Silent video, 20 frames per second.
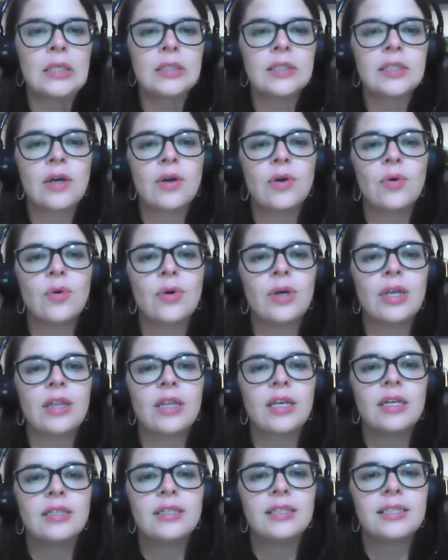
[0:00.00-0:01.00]
So
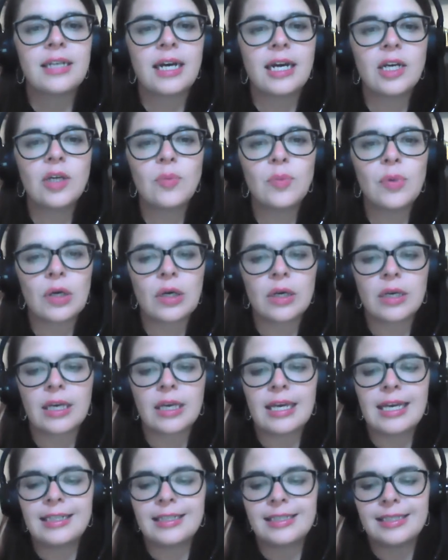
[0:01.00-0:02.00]
the style book
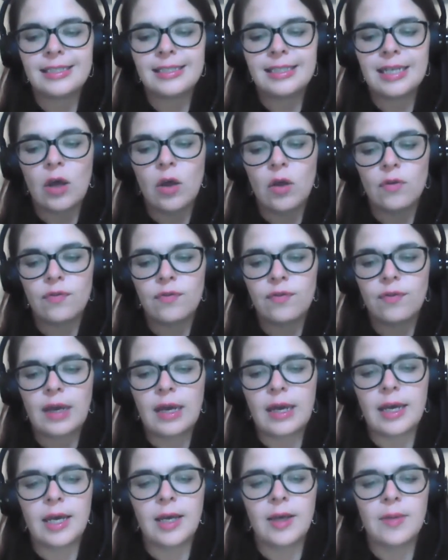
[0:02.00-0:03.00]
itself
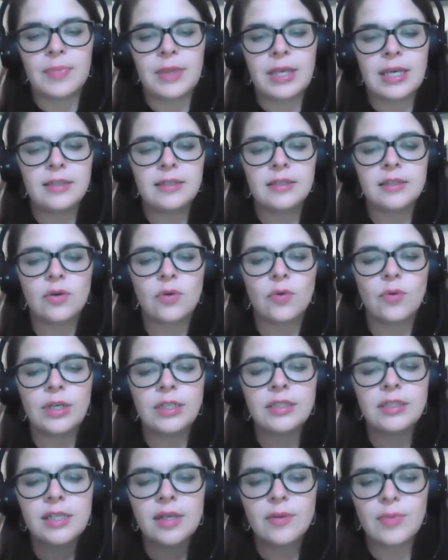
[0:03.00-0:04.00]
is
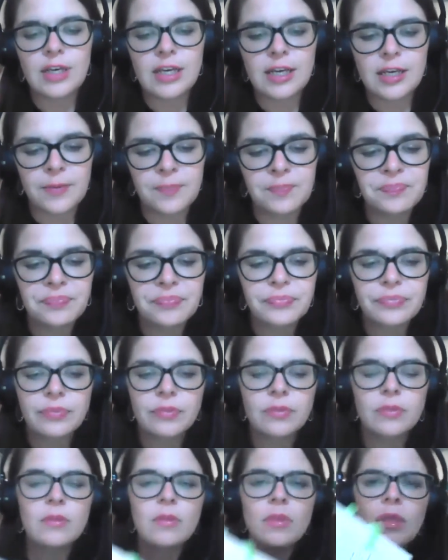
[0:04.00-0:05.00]
going to be
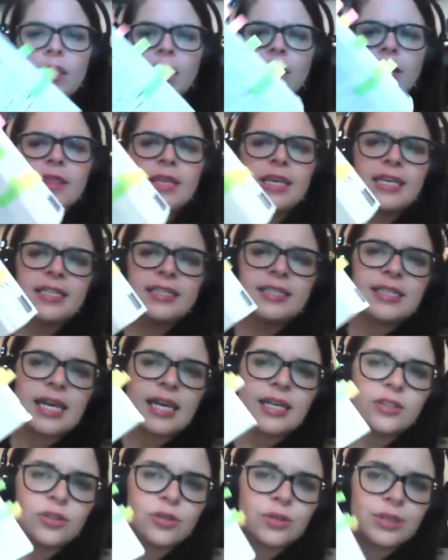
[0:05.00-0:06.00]
these
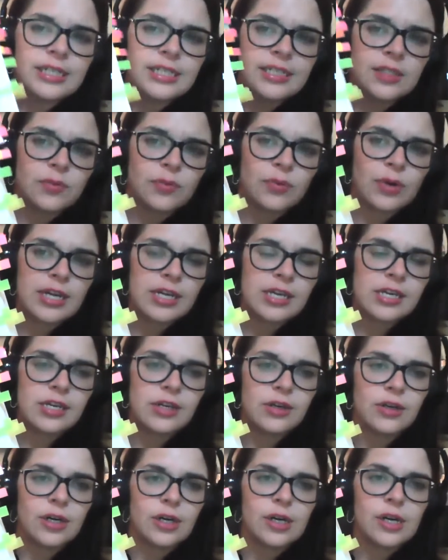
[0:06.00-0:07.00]
entries right
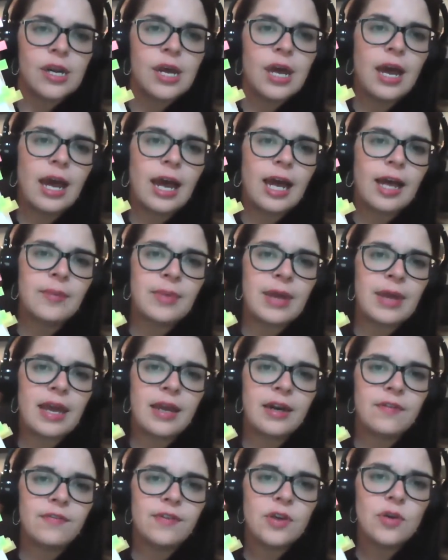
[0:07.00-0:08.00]
here.
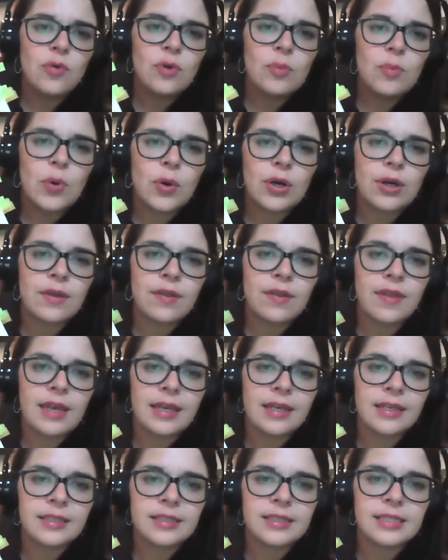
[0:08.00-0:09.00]
And a few important
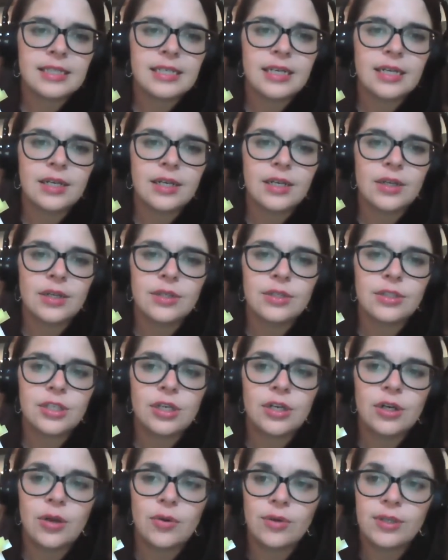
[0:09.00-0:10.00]
things to
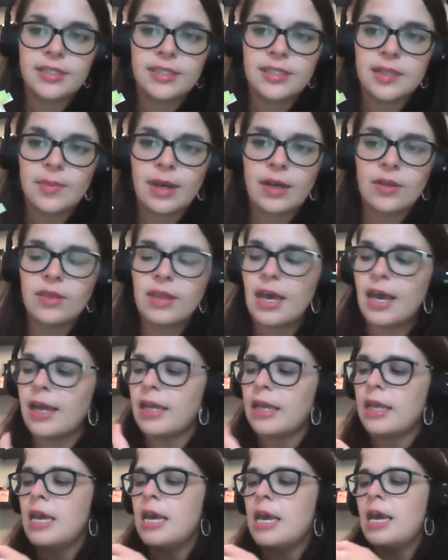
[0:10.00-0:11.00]
notice about
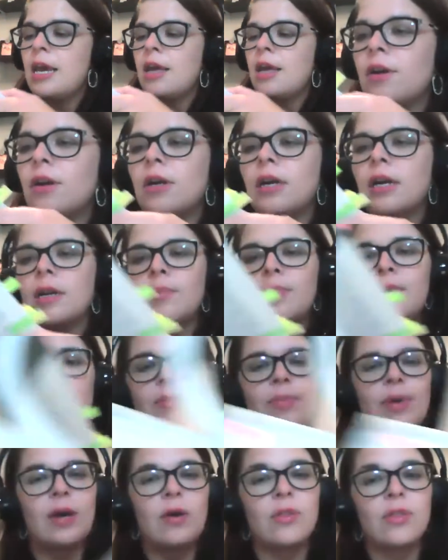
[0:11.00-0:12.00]
that. There are going to be
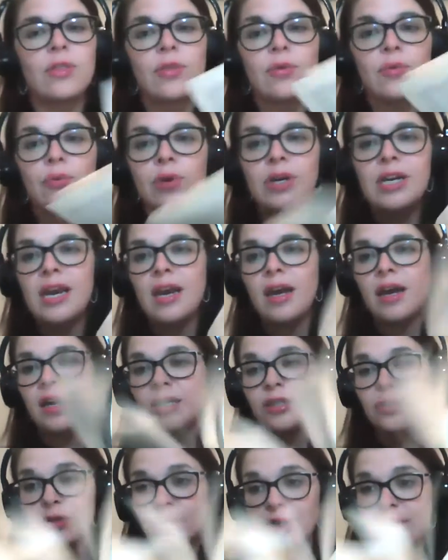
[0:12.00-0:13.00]
about
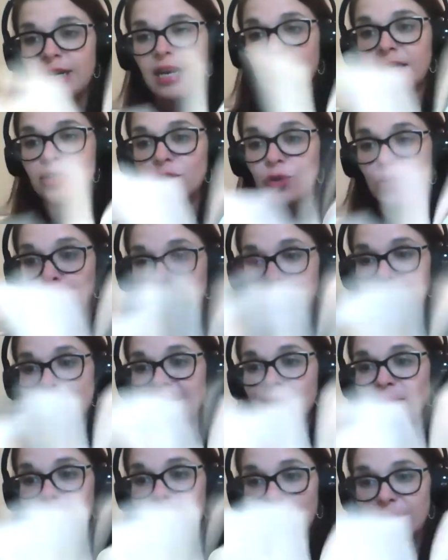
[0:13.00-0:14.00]

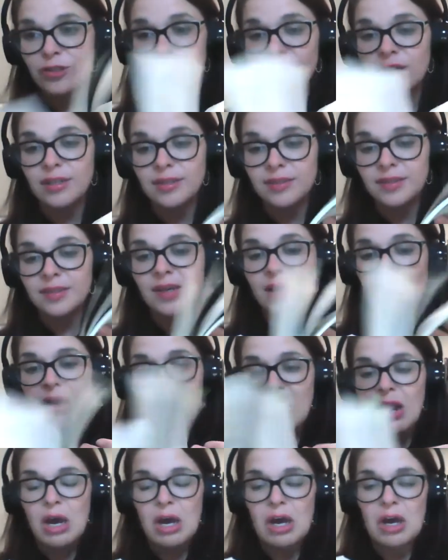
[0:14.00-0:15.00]
320 pages
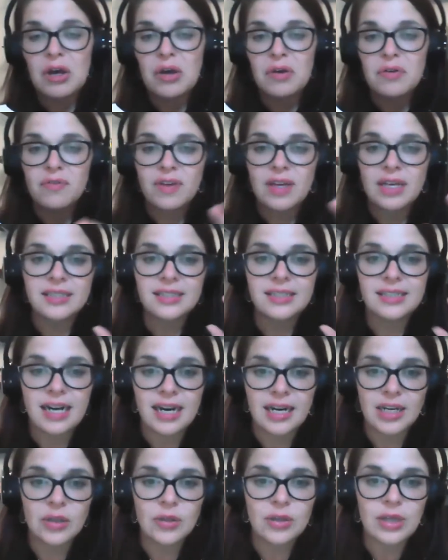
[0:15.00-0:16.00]
of
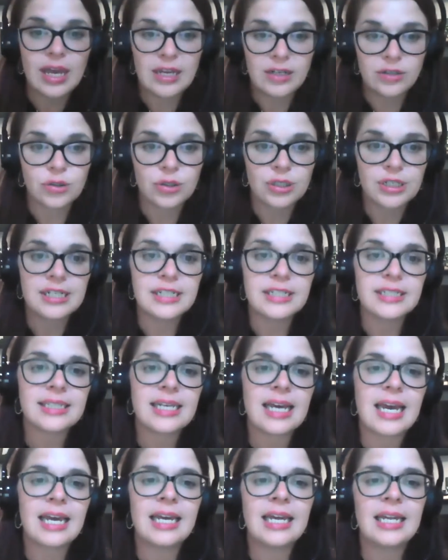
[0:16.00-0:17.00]
style entries,
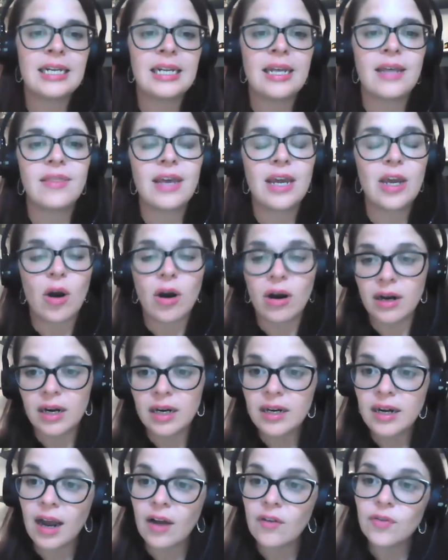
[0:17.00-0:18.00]
and they are
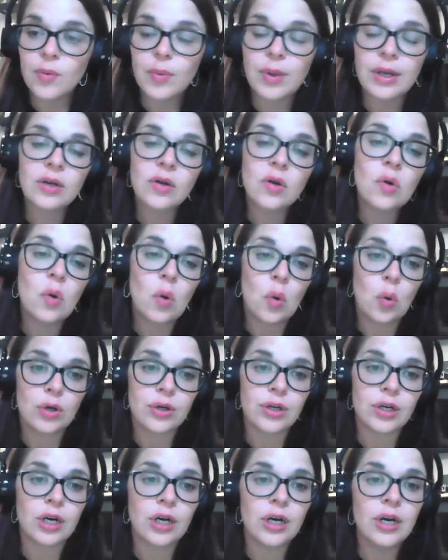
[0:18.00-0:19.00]
in alphabetical
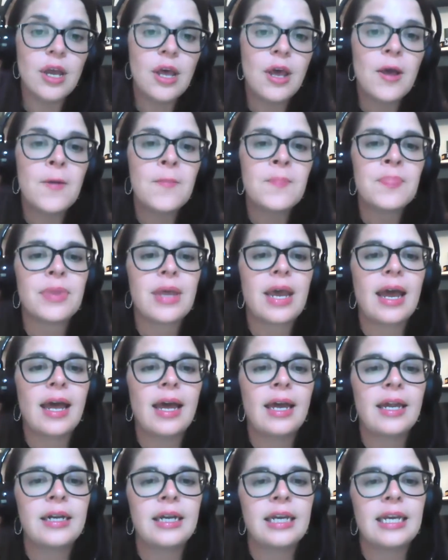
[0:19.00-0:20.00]
order.
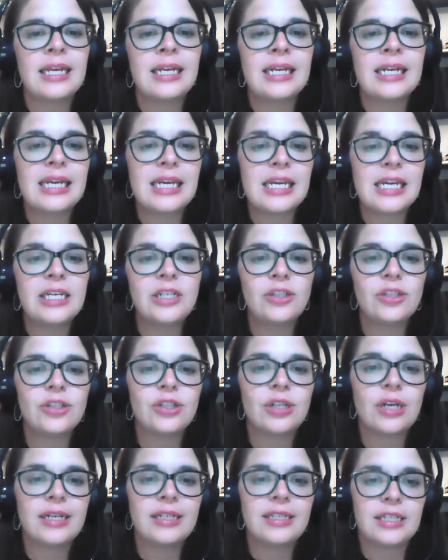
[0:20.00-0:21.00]
And in
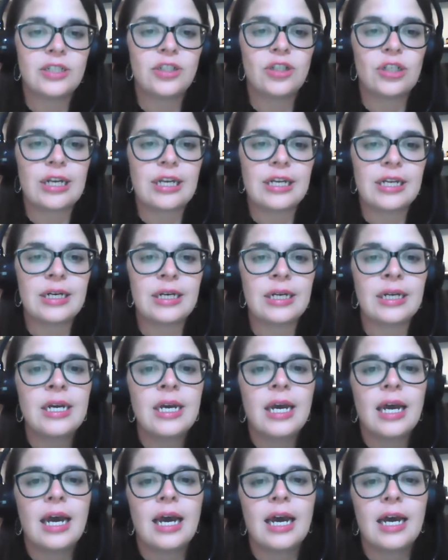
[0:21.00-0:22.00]
each edition,
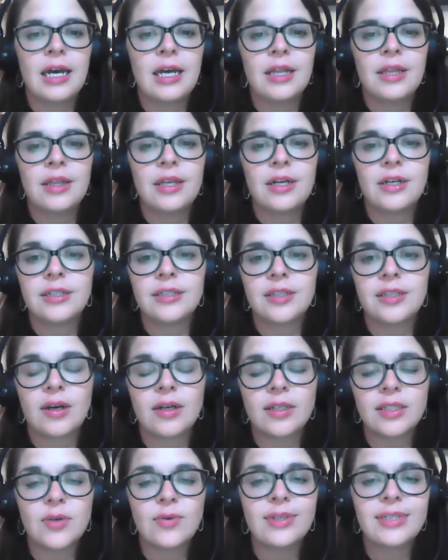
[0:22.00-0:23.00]
there is
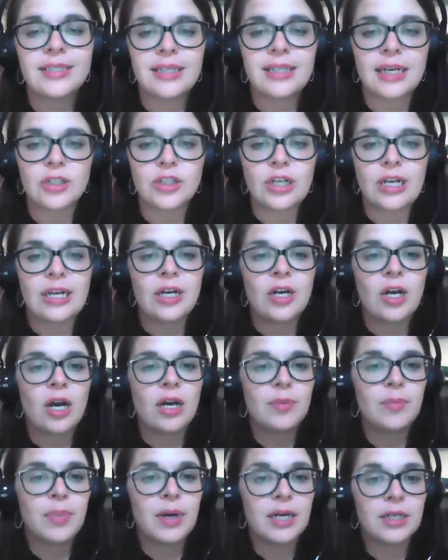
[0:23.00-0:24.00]
also a section
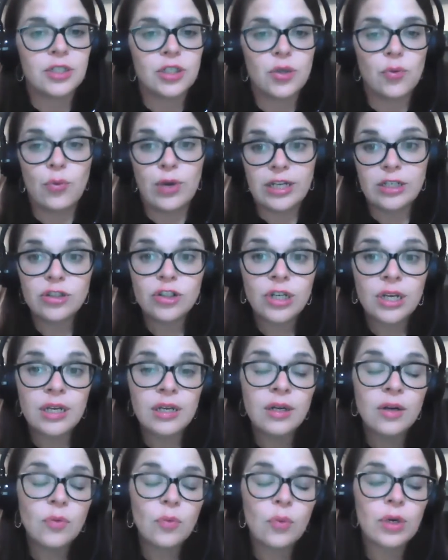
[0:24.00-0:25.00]
on
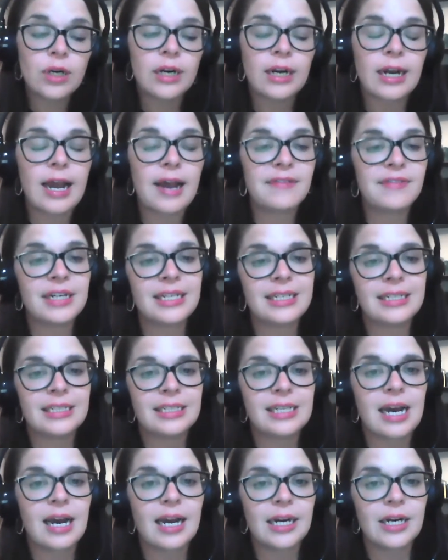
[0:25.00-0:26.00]
punctuation. We're going to have an
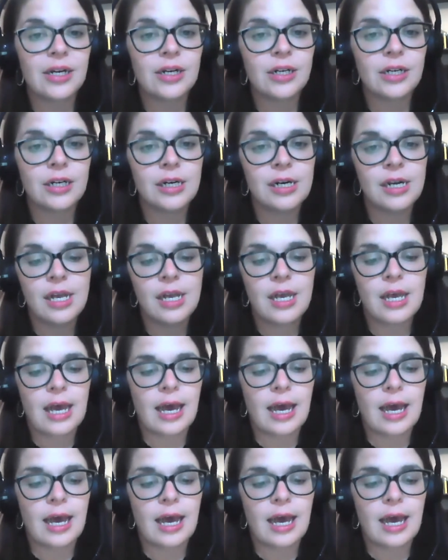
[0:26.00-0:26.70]
entire